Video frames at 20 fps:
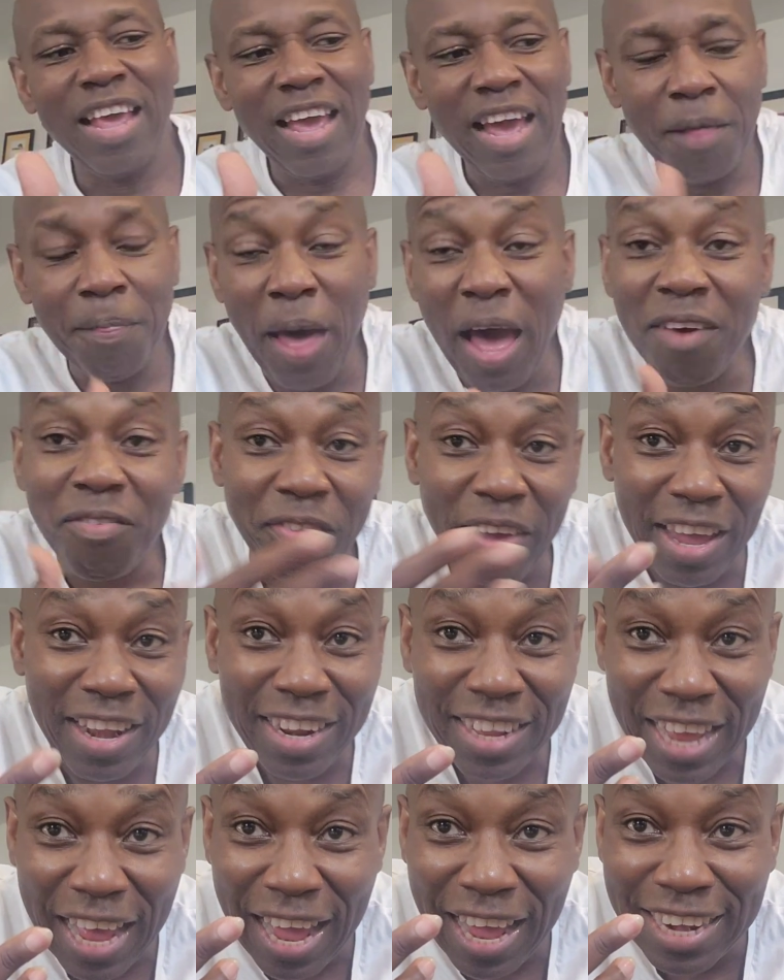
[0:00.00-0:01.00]
I'm not a fan
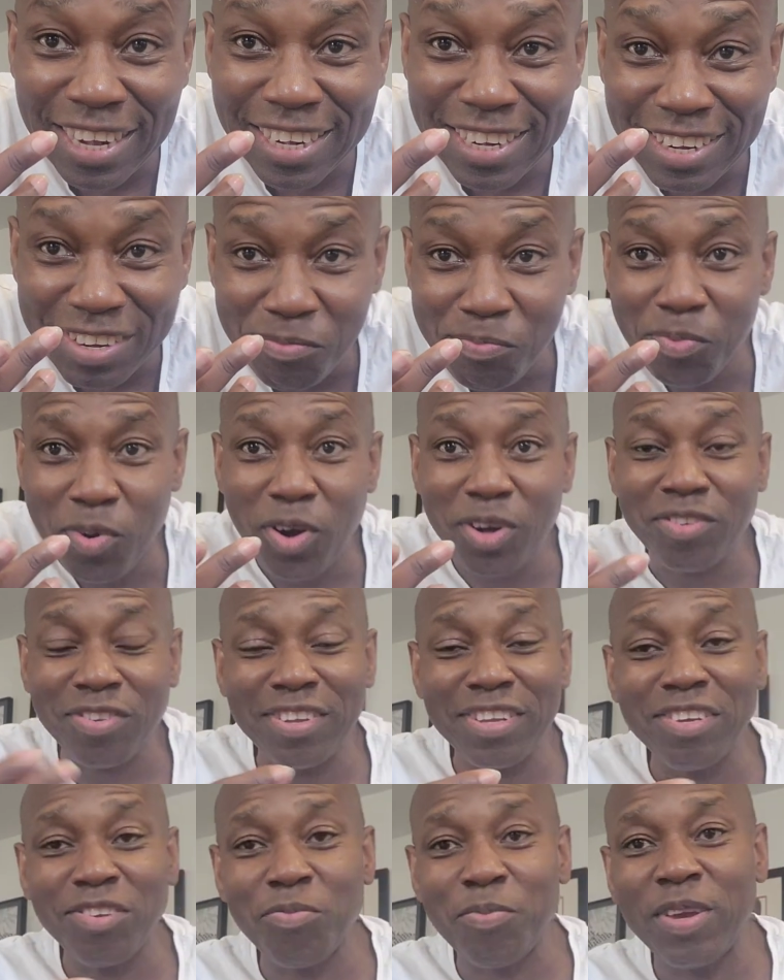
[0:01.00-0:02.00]
of that,
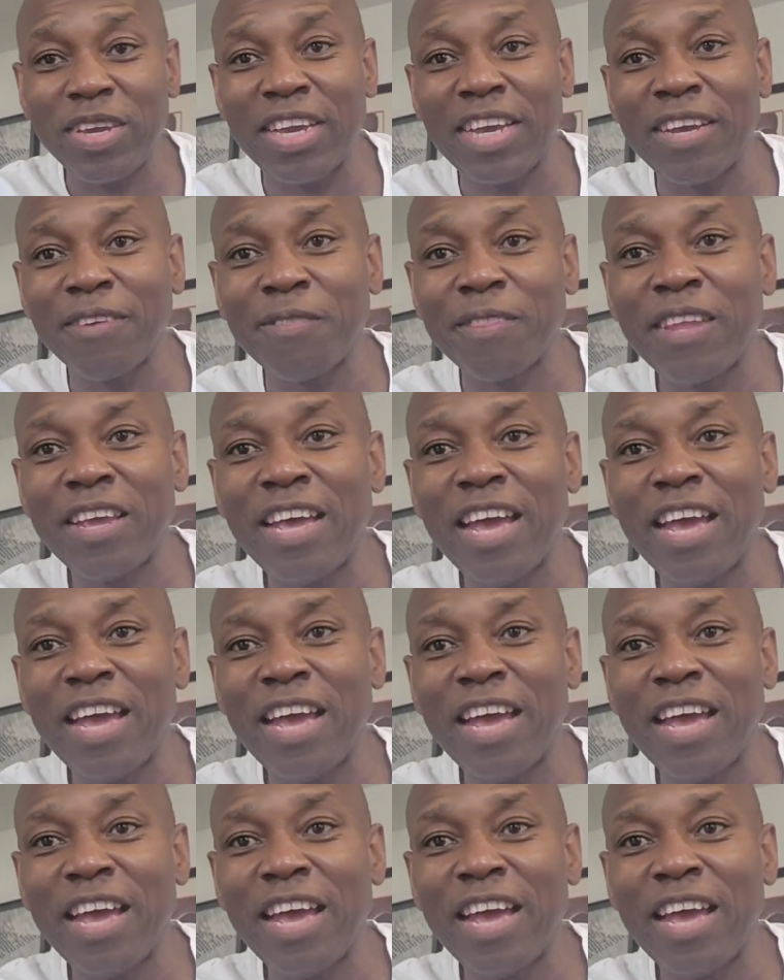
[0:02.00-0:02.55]
personally speaking.